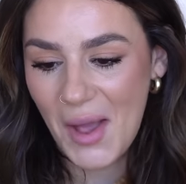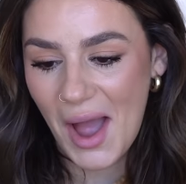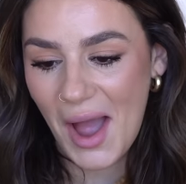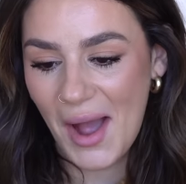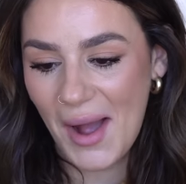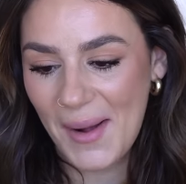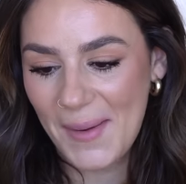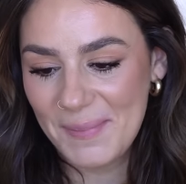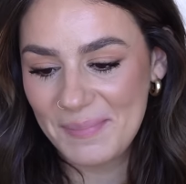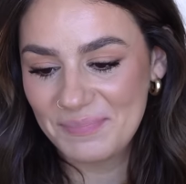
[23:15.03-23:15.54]

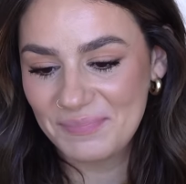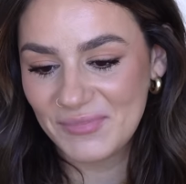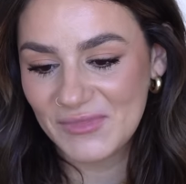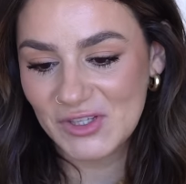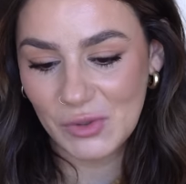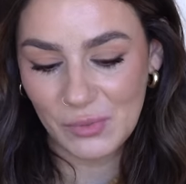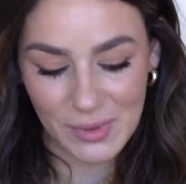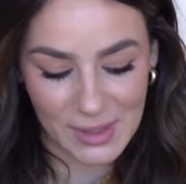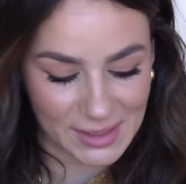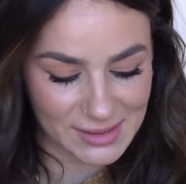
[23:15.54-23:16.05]
Um,
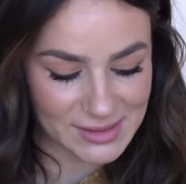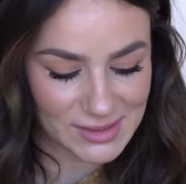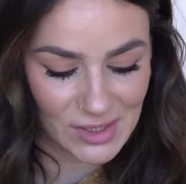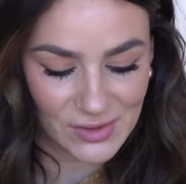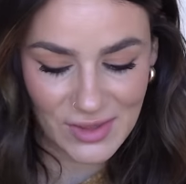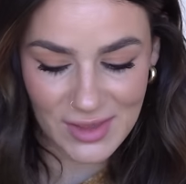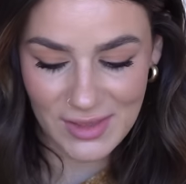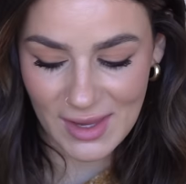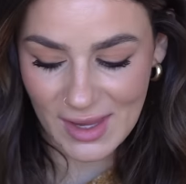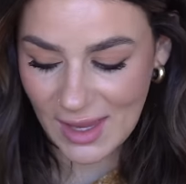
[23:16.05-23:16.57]
so when I saw
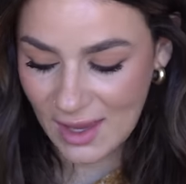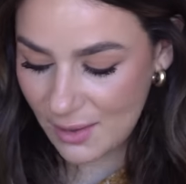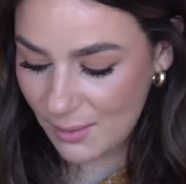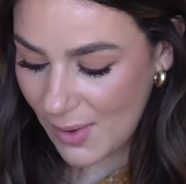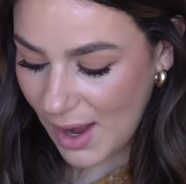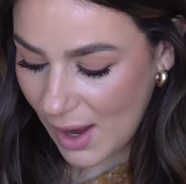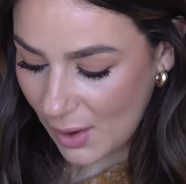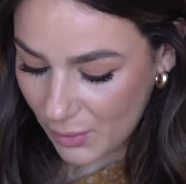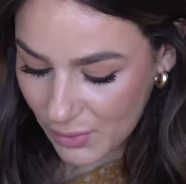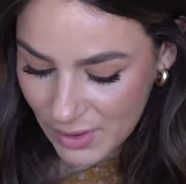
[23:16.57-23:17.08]
that they came
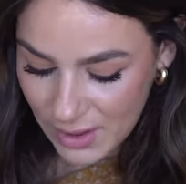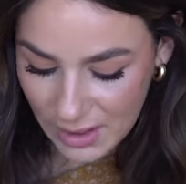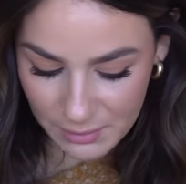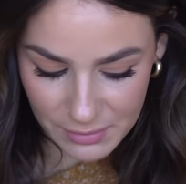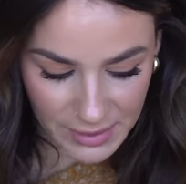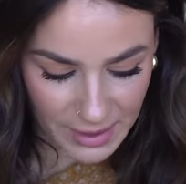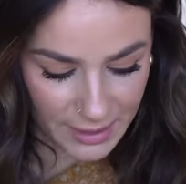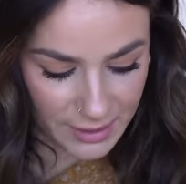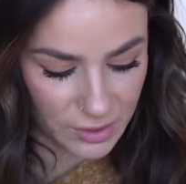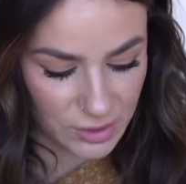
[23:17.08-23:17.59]
out with
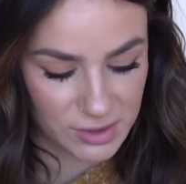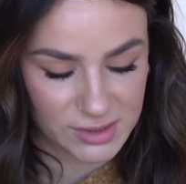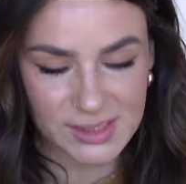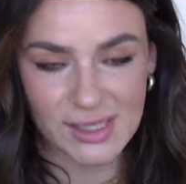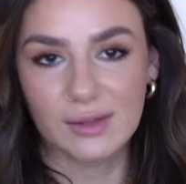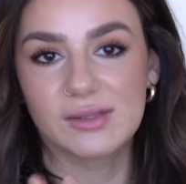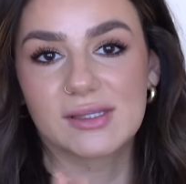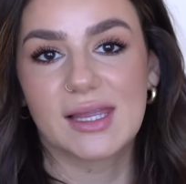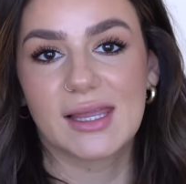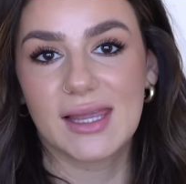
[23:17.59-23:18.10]
lip liners,
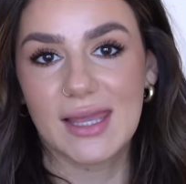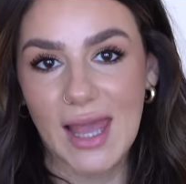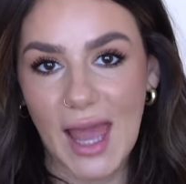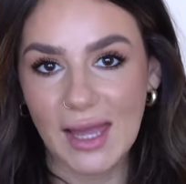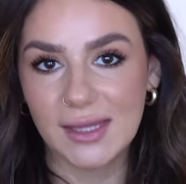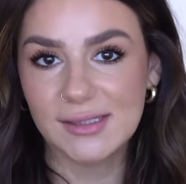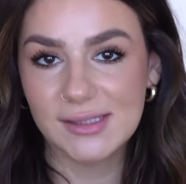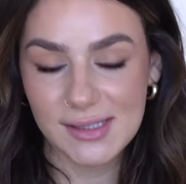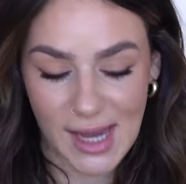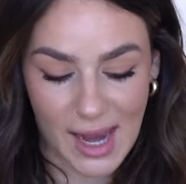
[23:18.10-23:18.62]
I was like,
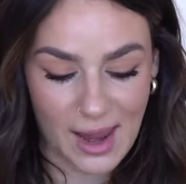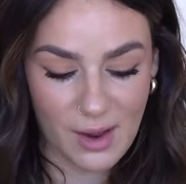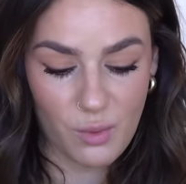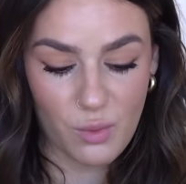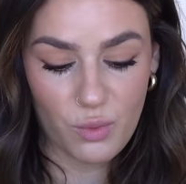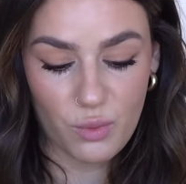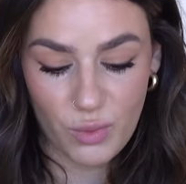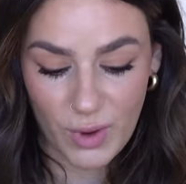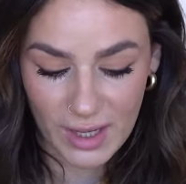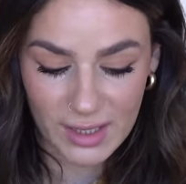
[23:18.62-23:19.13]
yes, I
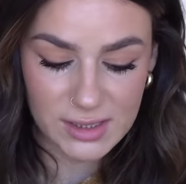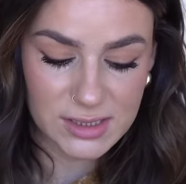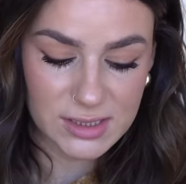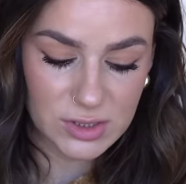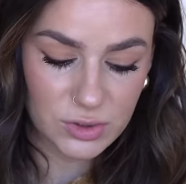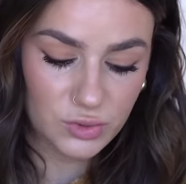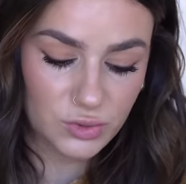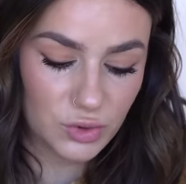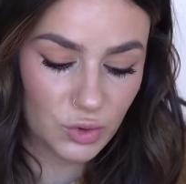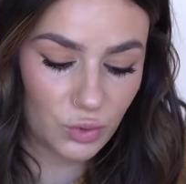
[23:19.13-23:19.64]
ran
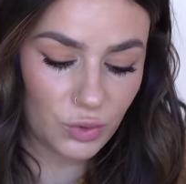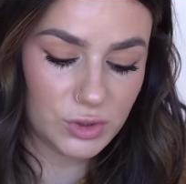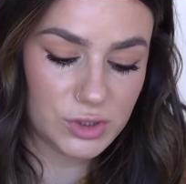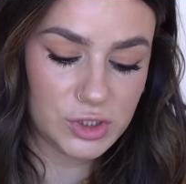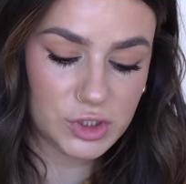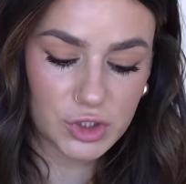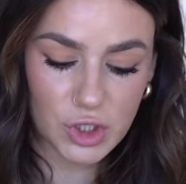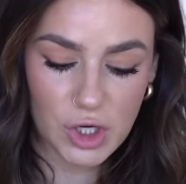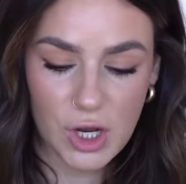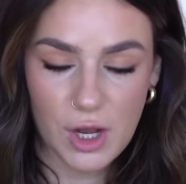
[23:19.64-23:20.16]
to
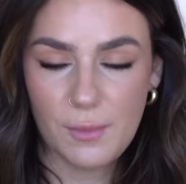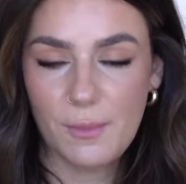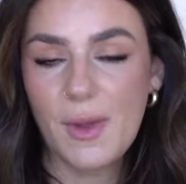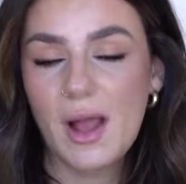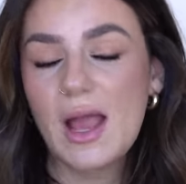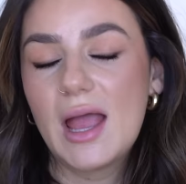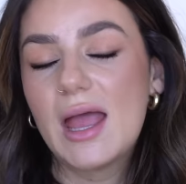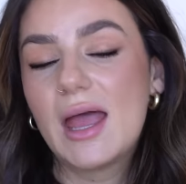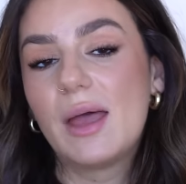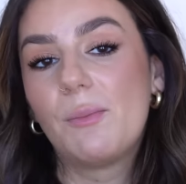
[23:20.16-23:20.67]
Nordstrom,
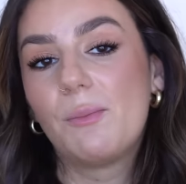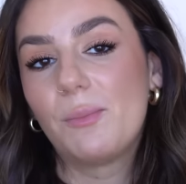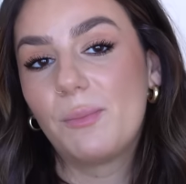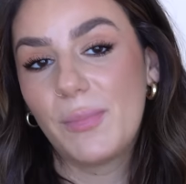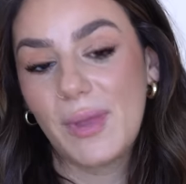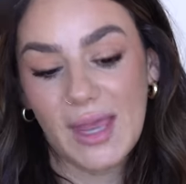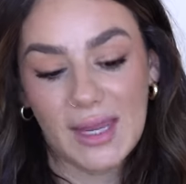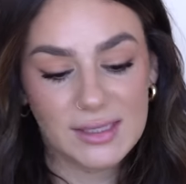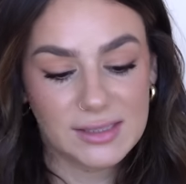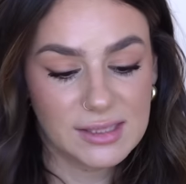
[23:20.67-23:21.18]

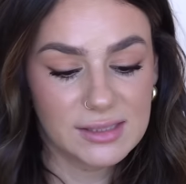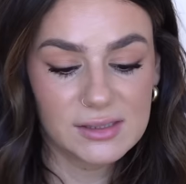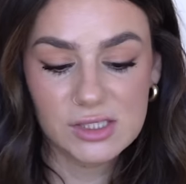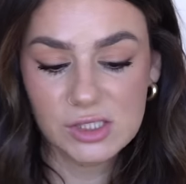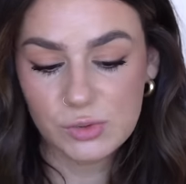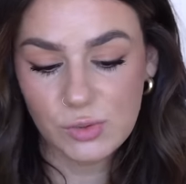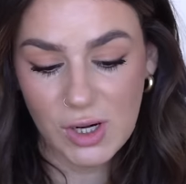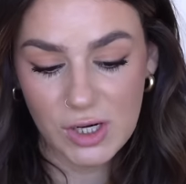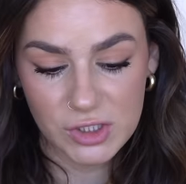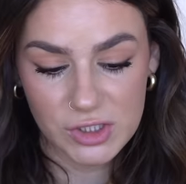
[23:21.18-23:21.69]
picked and
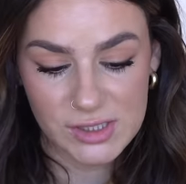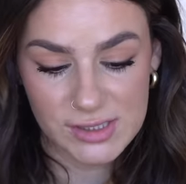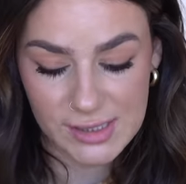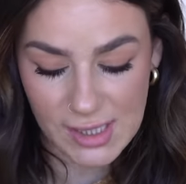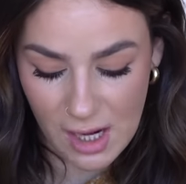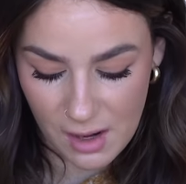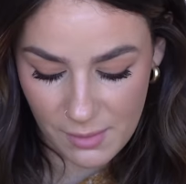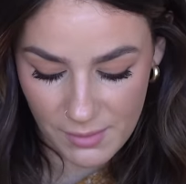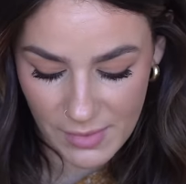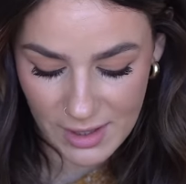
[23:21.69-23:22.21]
swatched
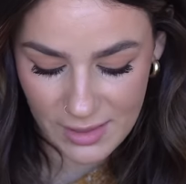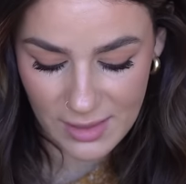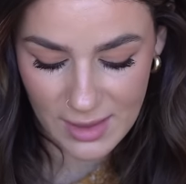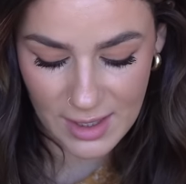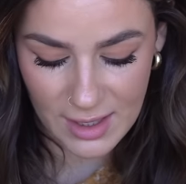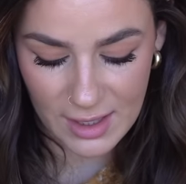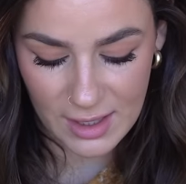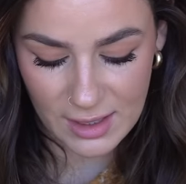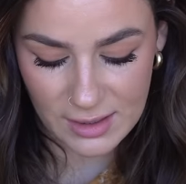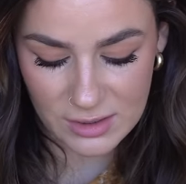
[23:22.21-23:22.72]
some, and
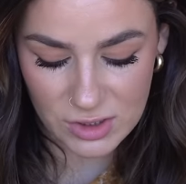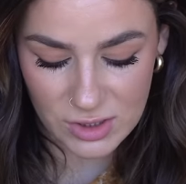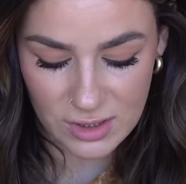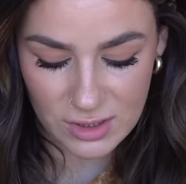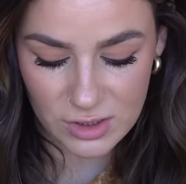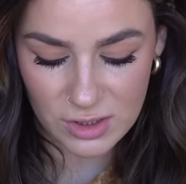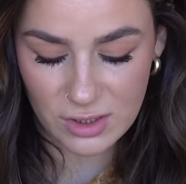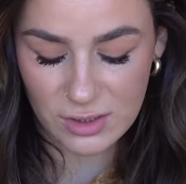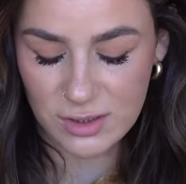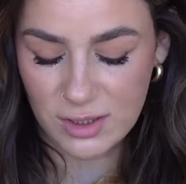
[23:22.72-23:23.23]
then
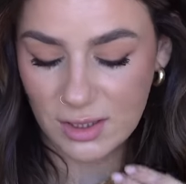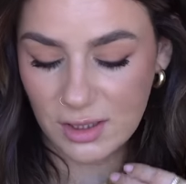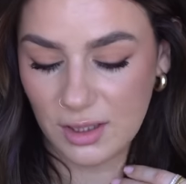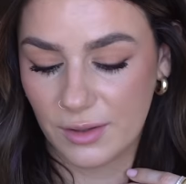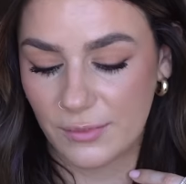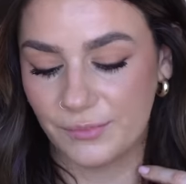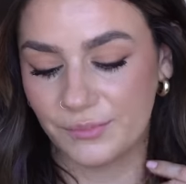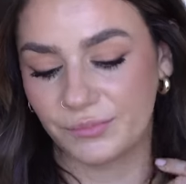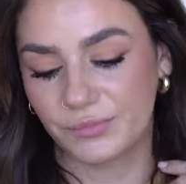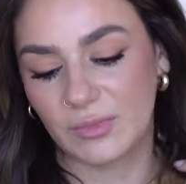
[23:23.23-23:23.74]
the
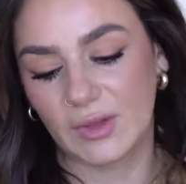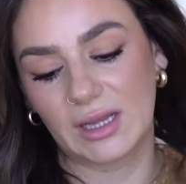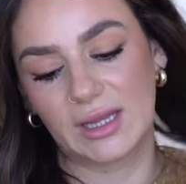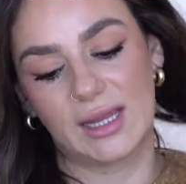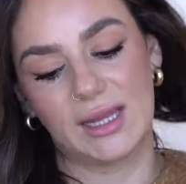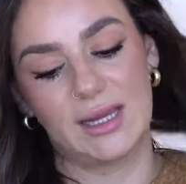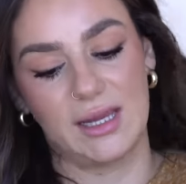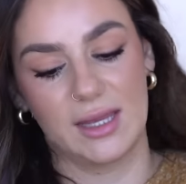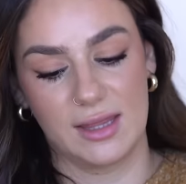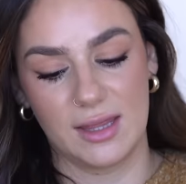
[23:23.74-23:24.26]
um,
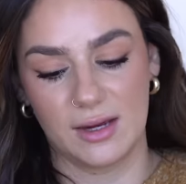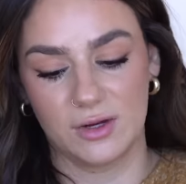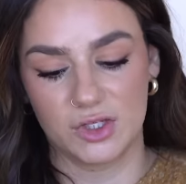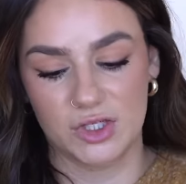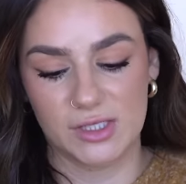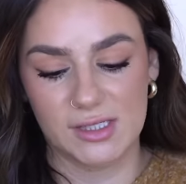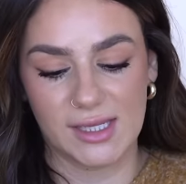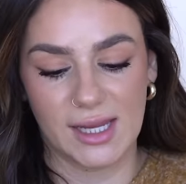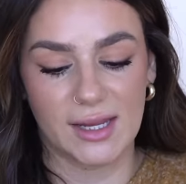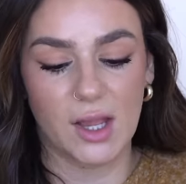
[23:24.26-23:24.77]
lady there,
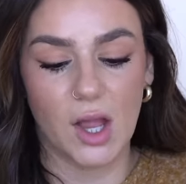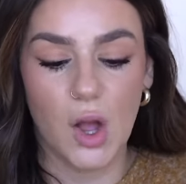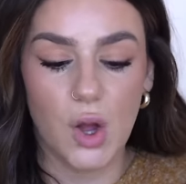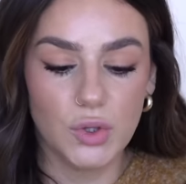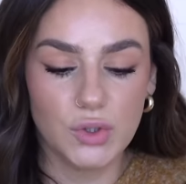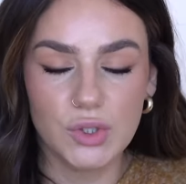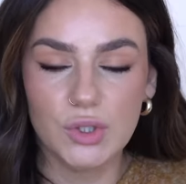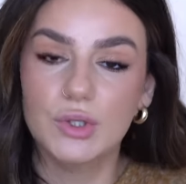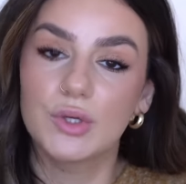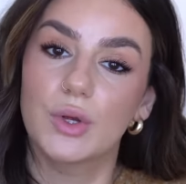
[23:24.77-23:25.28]
she's like, "Oh,
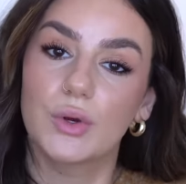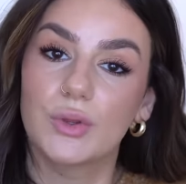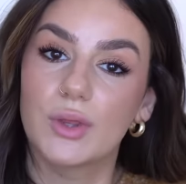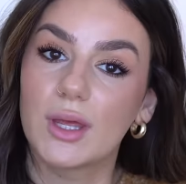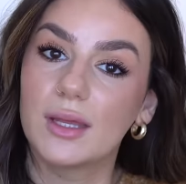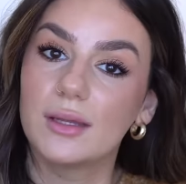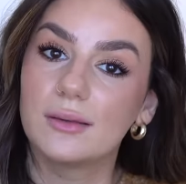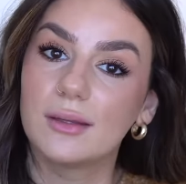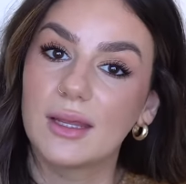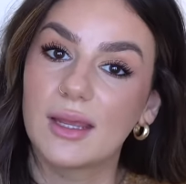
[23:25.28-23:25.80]
do you know
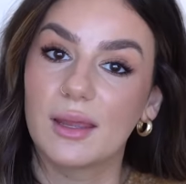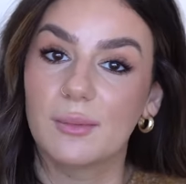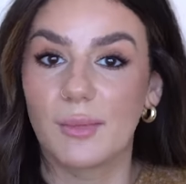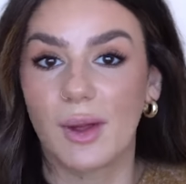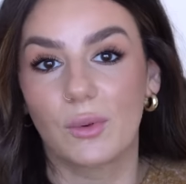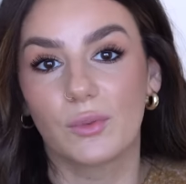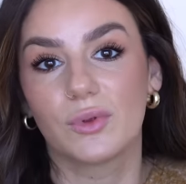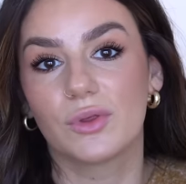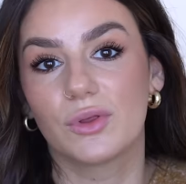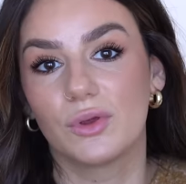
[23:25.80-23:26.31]
that they came
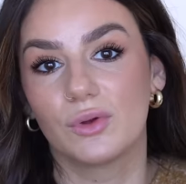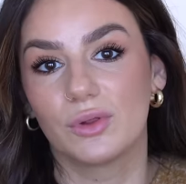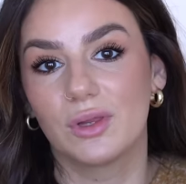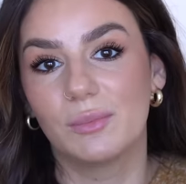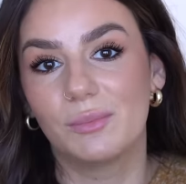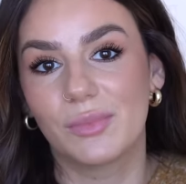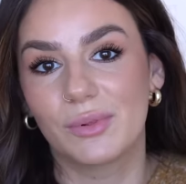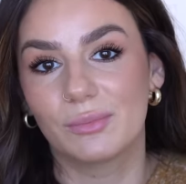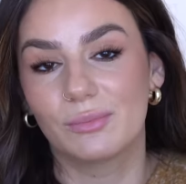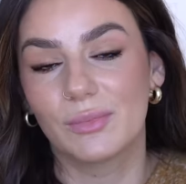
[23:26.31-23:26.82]
out with new
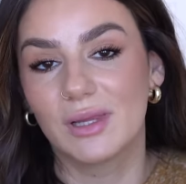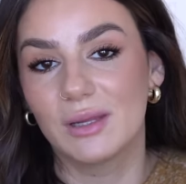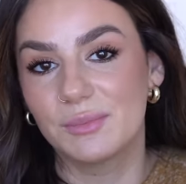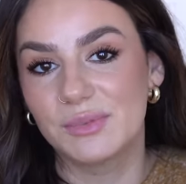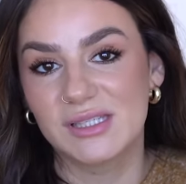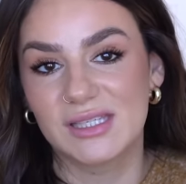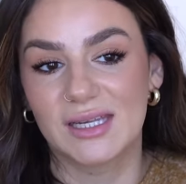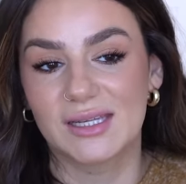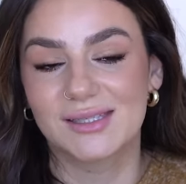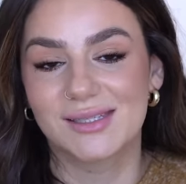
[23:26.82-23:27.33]
lip
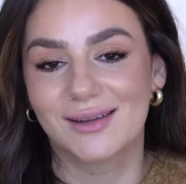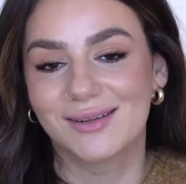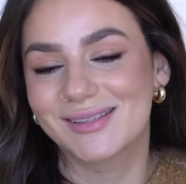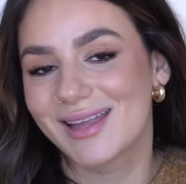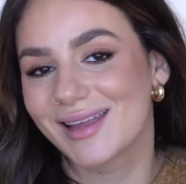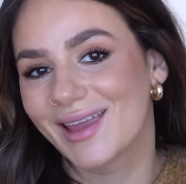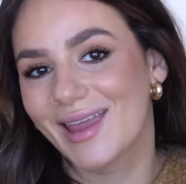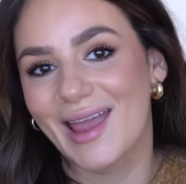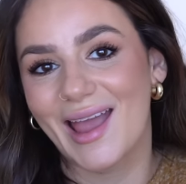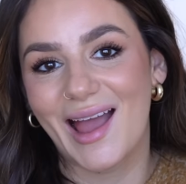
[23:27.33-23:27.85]
lipsticks?" And I was
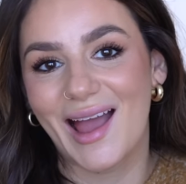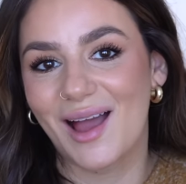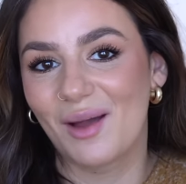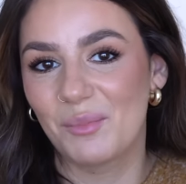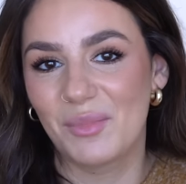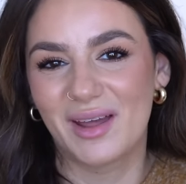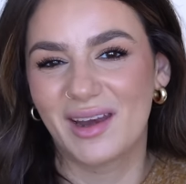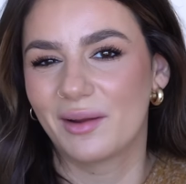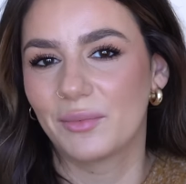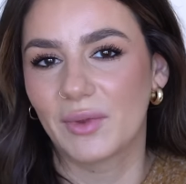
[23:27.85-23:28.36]
like, "Yeah,
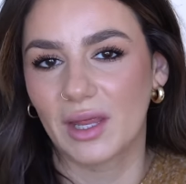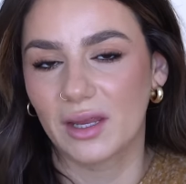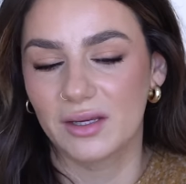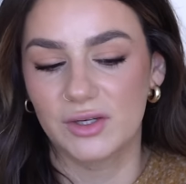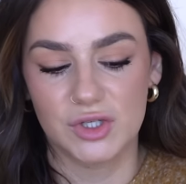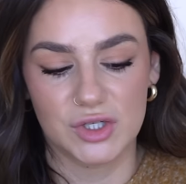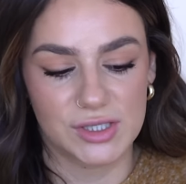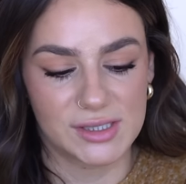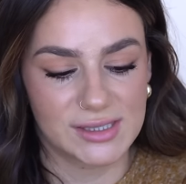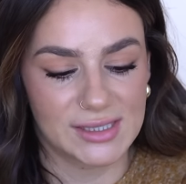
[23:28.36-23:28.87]
but I'm not
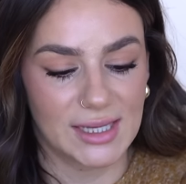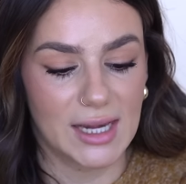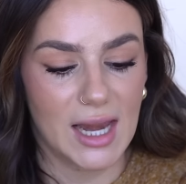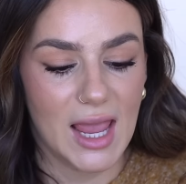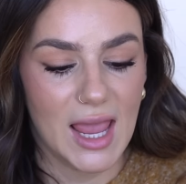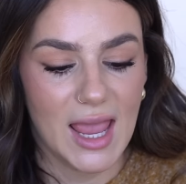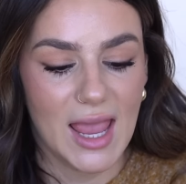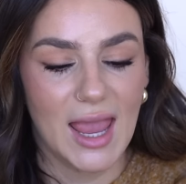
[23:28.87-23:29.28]
interested."